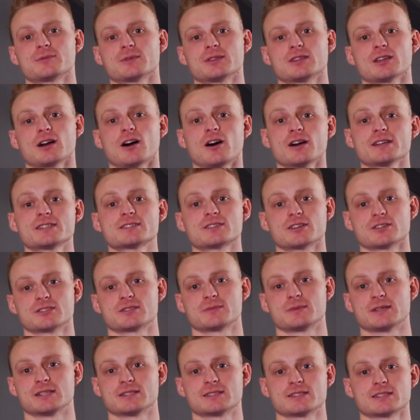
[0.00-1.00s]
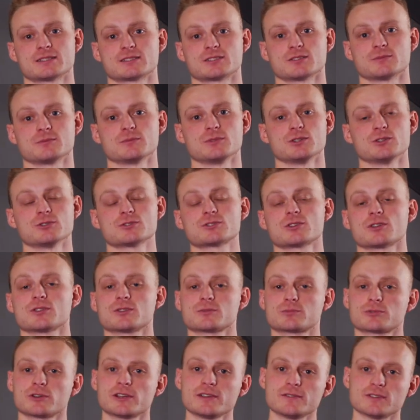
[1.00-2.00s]
with the ISOSpeed system used on
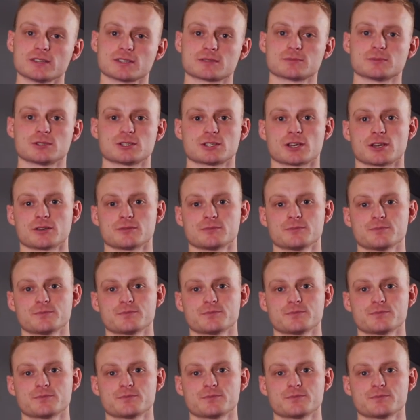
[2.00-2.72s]
the previous Madone.